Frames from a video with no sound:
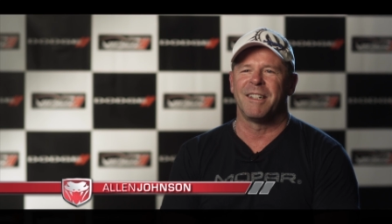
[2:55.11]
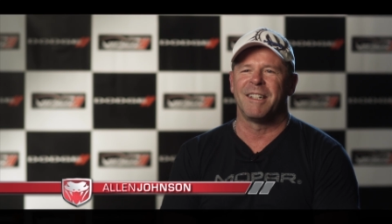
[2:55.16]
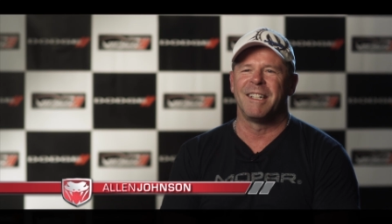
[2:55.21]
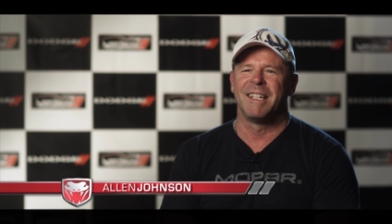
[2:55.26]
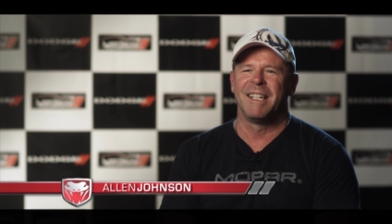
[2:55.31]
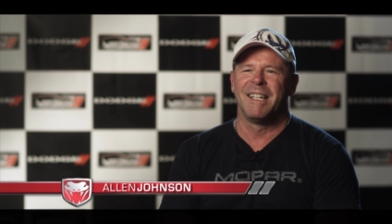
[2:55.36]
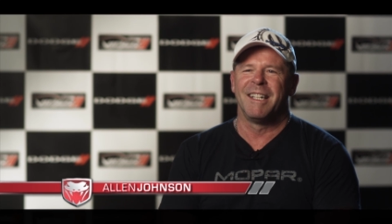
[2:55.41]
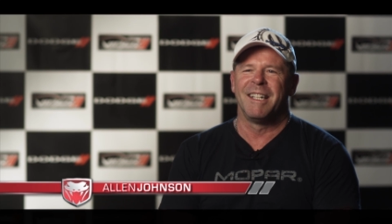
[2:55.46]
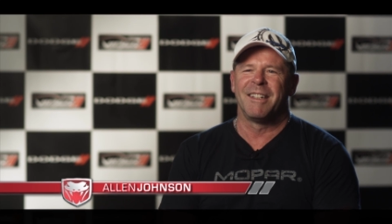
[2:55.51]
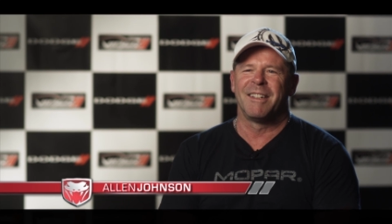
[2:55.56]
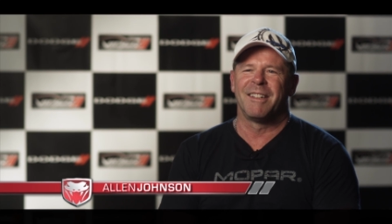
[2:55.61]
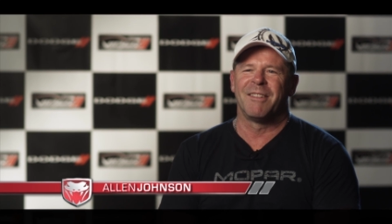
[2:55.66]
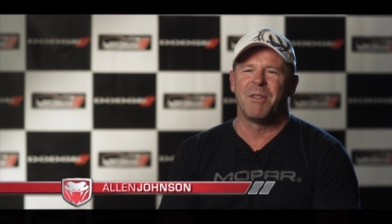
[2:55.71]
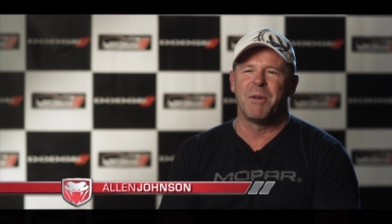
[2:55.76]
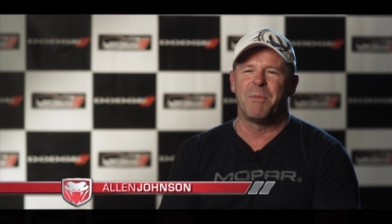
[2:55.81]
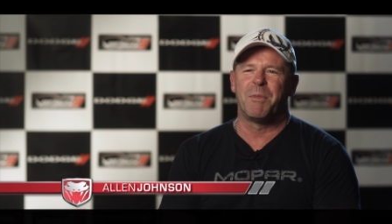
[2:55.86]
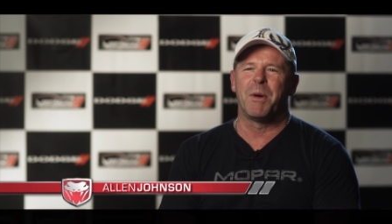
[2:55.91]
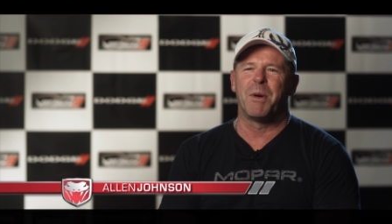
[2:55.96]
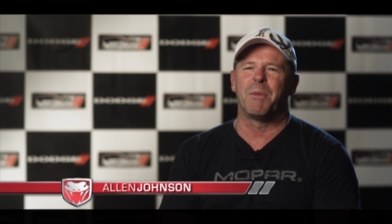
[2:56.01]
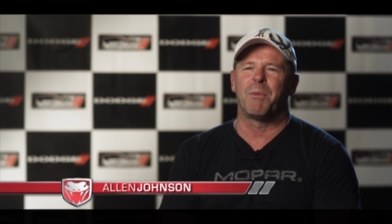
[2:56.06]
uh,
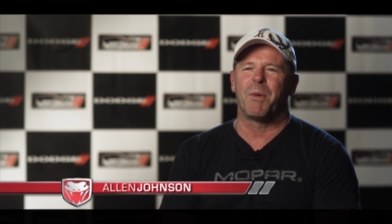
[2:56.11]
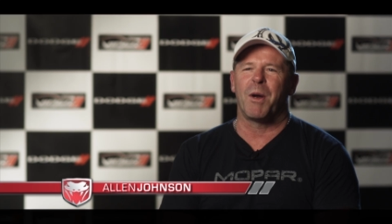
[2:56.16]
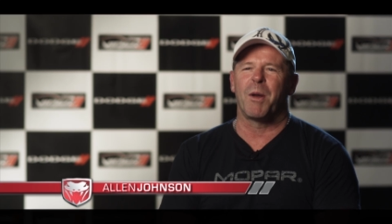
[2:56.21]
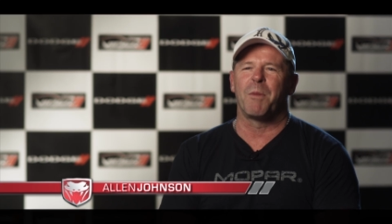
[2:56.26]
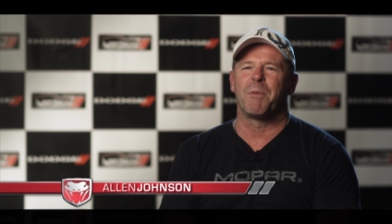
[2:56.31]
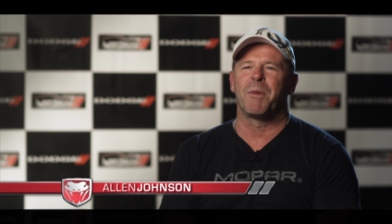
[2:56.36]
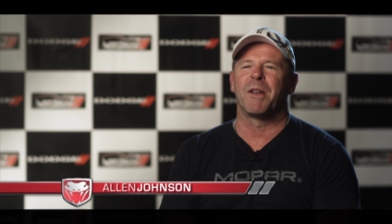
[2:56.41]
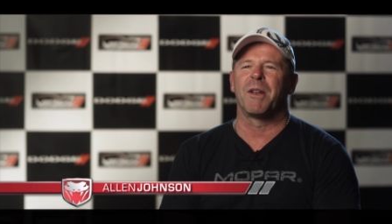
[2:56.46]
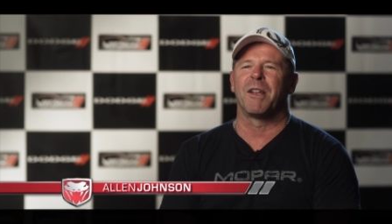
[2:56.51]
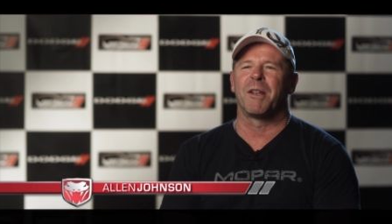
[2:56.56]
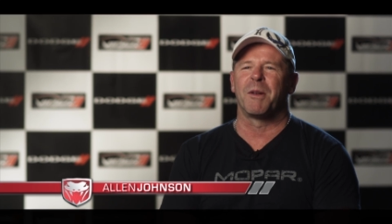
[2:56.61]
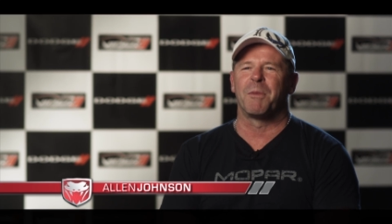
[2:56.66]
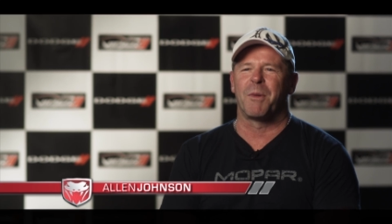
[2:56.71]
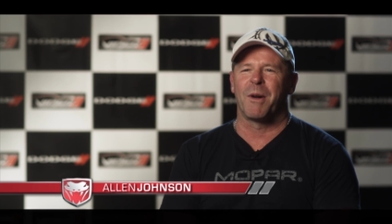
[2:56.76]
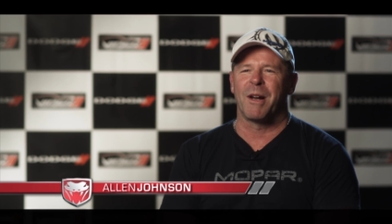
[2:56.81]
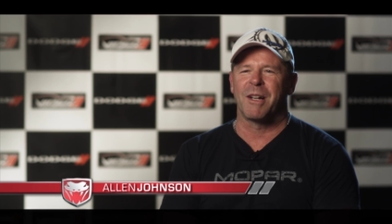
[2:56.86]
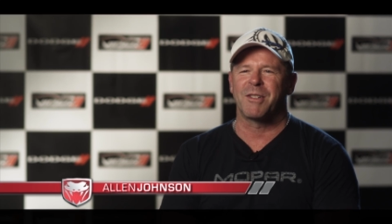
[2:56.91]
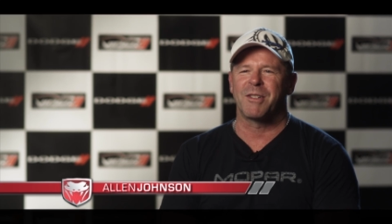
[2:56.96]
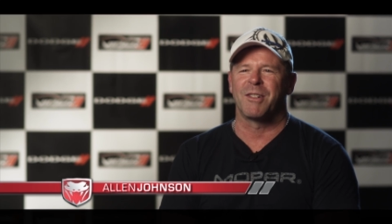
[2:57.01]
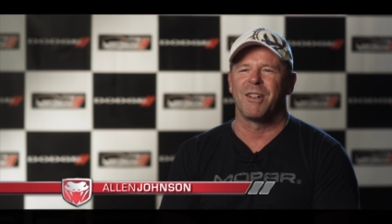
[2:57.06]
we put, probably put a little
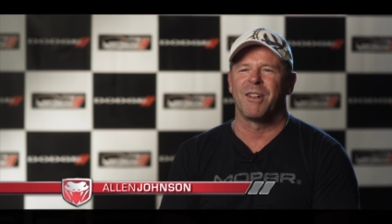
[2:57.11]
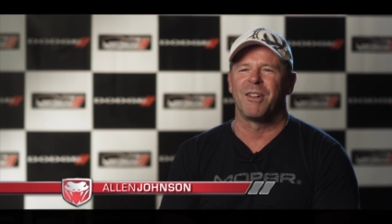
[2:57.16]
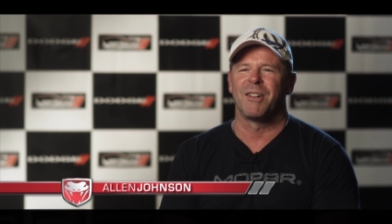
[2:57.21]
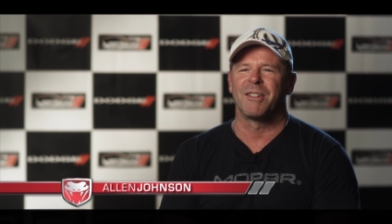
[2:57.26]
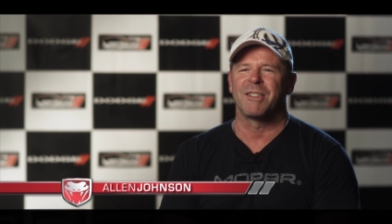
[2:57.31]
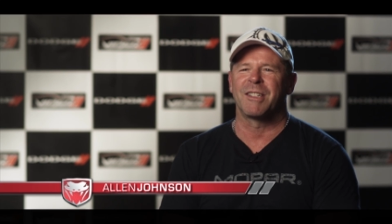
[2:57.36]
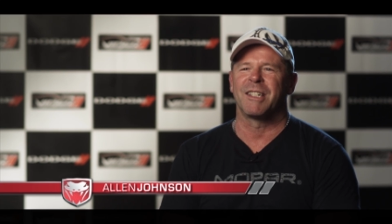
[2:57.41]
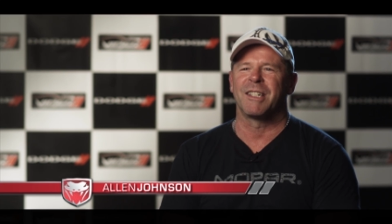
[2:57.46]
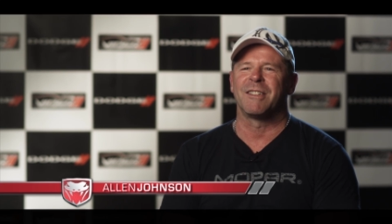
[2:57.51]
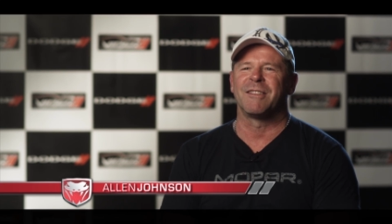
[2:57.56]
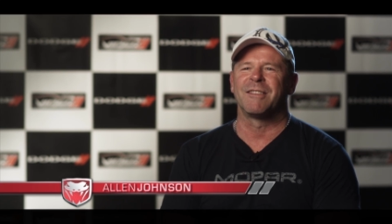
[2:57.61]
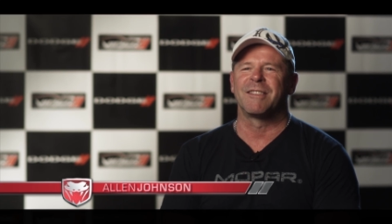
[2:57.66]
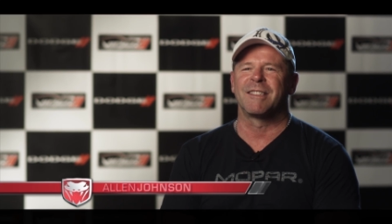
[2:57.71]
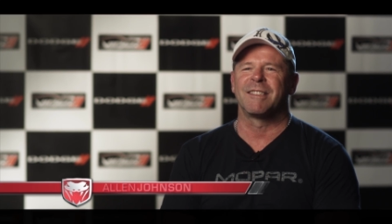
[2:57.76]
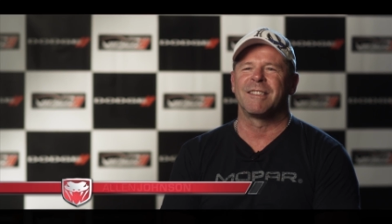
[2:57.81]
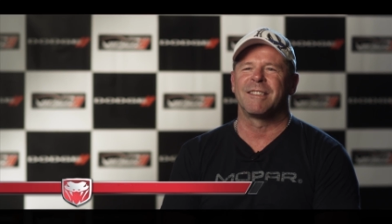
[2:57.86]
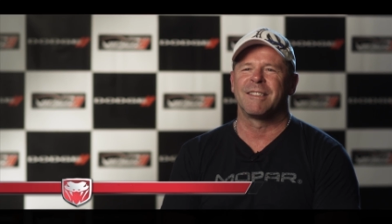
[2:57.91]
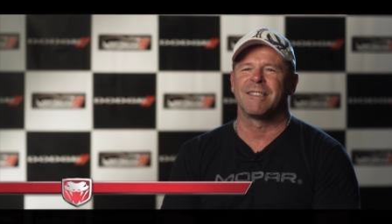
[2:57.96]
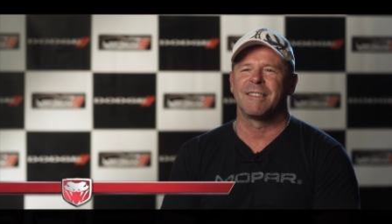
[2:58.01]
pressure on ourselves.